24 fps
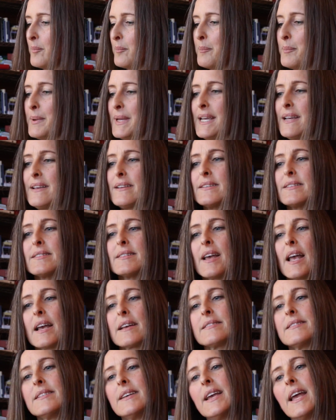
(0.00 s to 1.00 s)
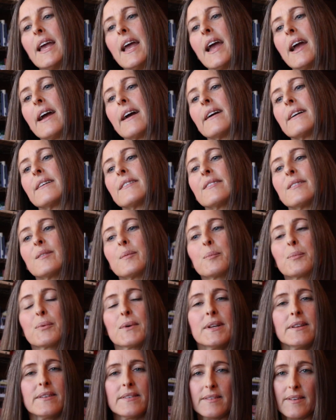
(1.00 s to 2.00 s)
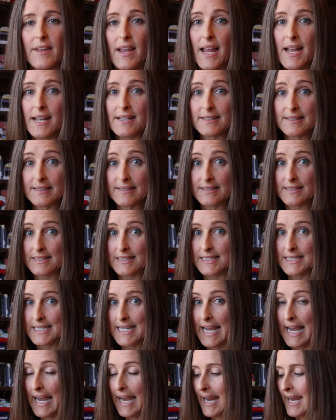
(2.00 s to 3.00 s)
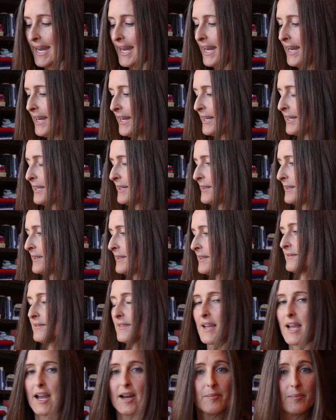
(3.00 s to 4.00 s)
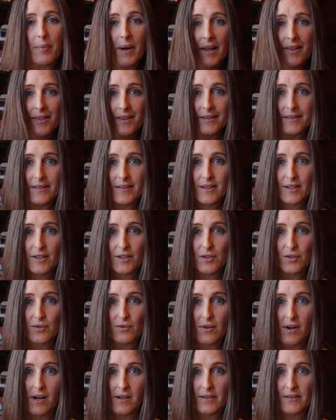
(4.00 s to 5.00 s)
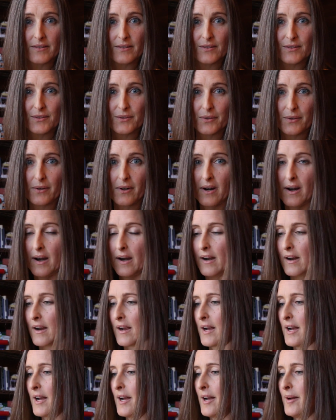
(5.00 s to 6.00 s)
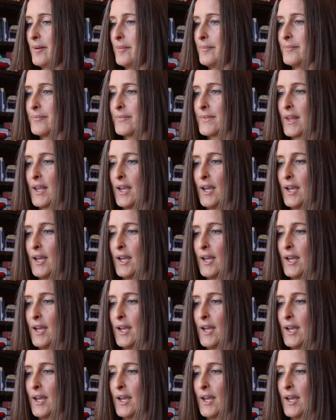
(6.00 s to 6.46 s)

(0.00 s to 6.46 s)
Big Sexy Hair Spritz and Stay. I bought this at a drugstore um,